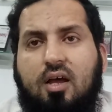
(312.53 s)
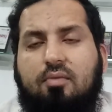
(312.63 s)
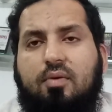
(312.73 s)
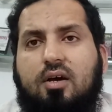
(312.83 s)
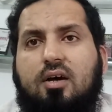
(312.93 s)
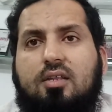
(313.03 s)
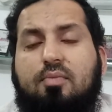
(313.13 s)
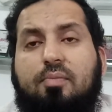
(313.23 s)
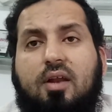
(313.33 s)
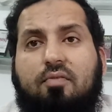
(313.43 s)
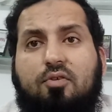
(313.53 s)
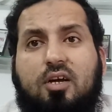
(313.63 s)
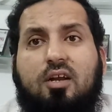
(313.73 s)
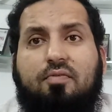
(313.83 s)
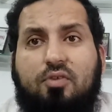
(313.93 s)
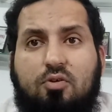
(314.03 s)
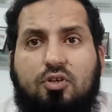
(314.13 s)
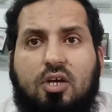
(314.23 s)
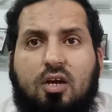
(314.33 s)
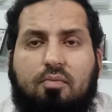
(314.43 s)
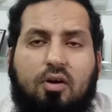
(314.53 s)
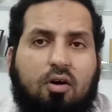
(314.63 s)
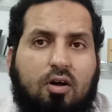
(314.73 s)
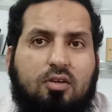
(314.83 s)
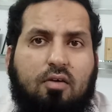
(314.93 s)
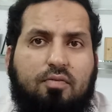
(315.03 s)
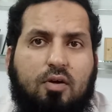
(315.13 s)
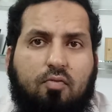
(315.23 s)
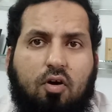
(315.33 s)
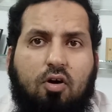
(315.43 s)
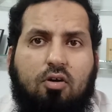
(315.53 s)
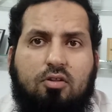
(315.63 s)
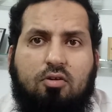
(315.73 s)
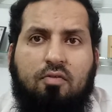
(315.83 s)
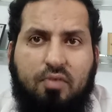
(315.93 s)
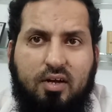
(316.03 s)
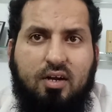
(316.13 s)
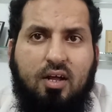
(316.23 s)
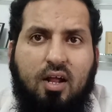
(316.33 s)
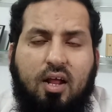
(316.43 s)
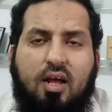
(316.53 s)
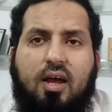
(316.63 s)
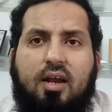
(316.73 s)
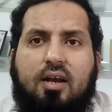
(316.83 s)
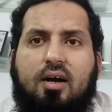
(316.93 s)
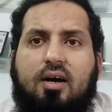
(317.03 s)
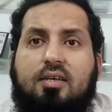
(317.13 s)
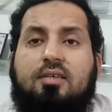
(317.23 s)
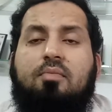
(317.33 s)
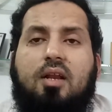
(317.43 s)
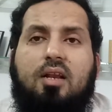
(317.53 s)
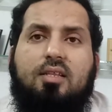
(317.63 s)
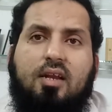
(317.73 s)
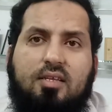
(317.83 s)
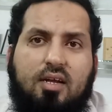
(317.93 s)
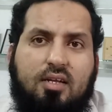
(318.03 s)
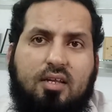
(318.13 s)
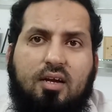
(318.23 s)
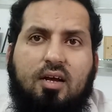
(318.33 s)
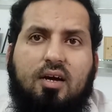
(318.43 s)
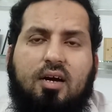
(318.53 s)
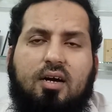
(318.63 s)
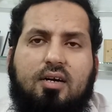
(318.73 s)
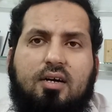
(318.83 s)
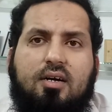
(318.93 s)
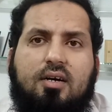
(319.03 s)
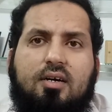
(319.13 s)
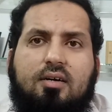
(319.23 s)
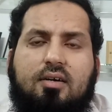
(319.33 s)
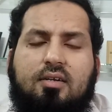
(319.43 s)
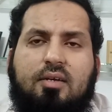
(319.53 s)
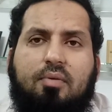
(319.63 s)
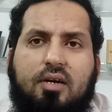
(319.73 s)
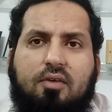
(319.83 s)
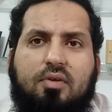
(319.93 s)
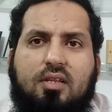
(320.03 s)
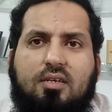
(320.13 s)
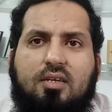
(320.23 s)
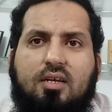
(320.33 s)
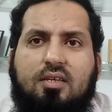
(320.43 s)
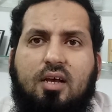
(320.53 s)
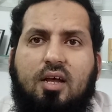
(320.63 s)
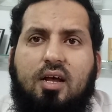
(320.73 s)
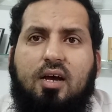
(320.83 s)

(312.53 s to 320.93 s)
The people have to take refuge because of the war or the conflict. And similarly, then is another concept related with this as